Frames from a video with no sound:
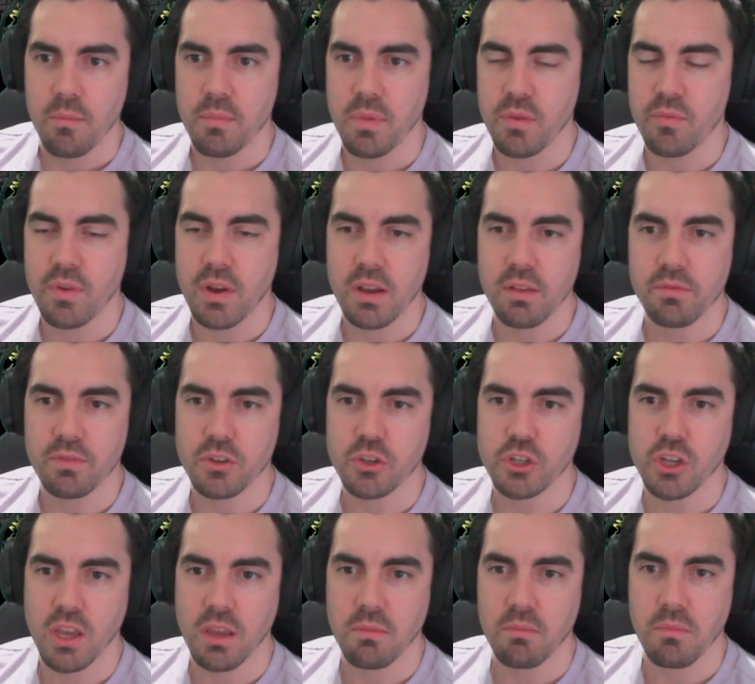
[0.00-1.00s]
Be ready for
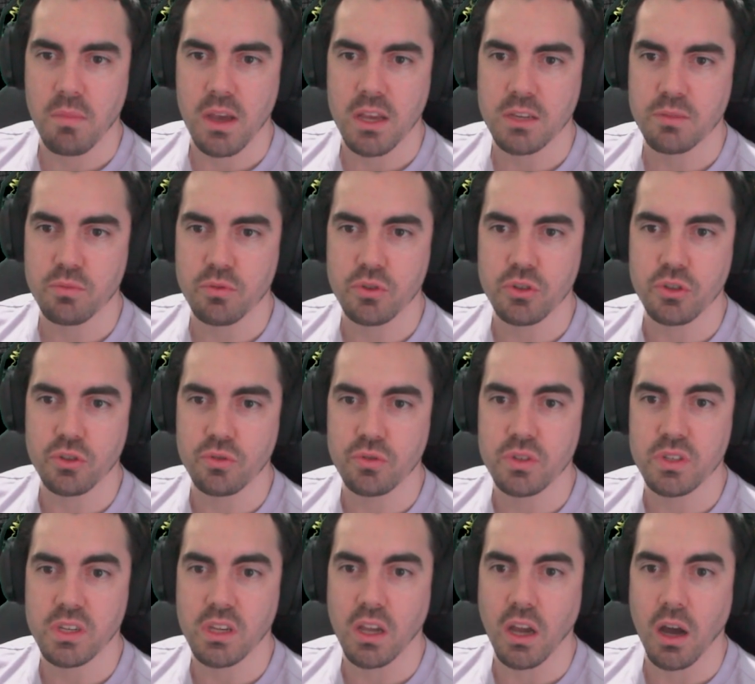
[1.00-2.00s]
cheap
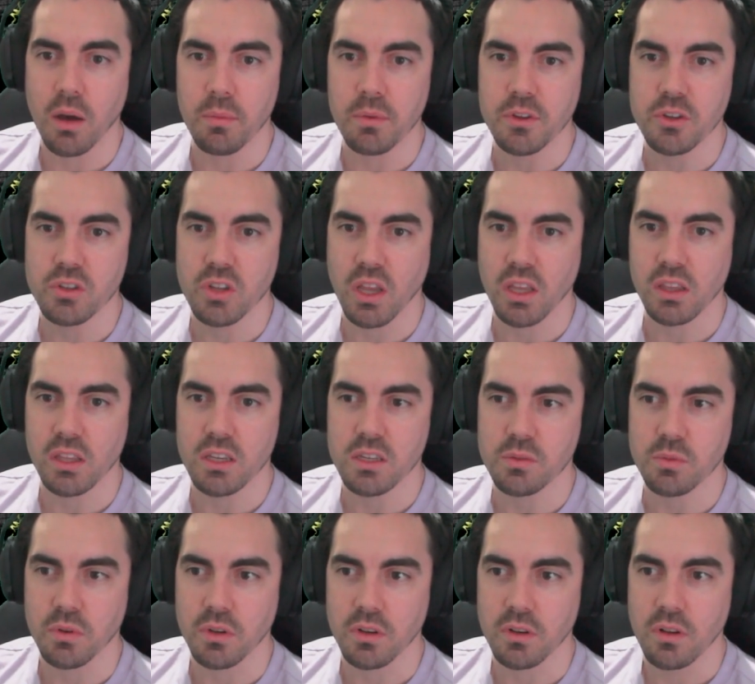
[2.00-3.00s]
mass-produced garbage like
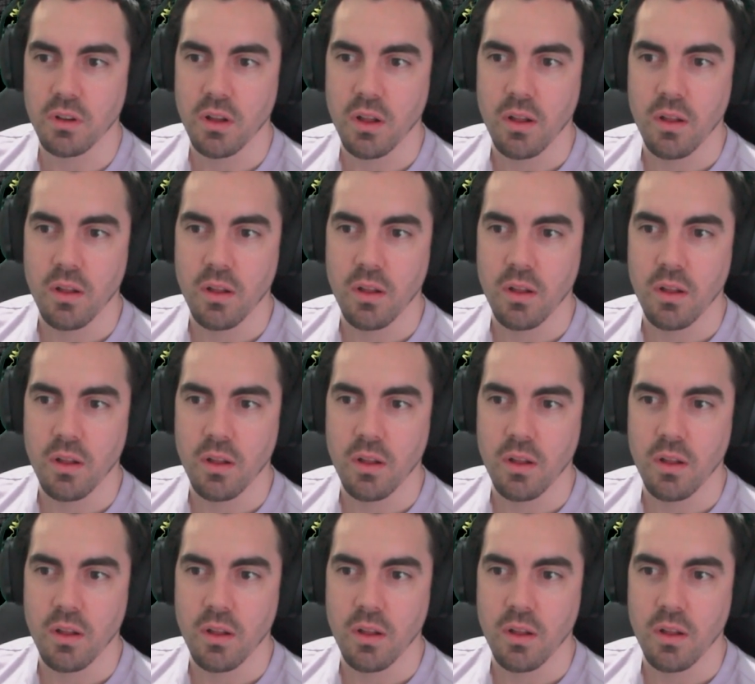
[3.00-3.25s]
this one.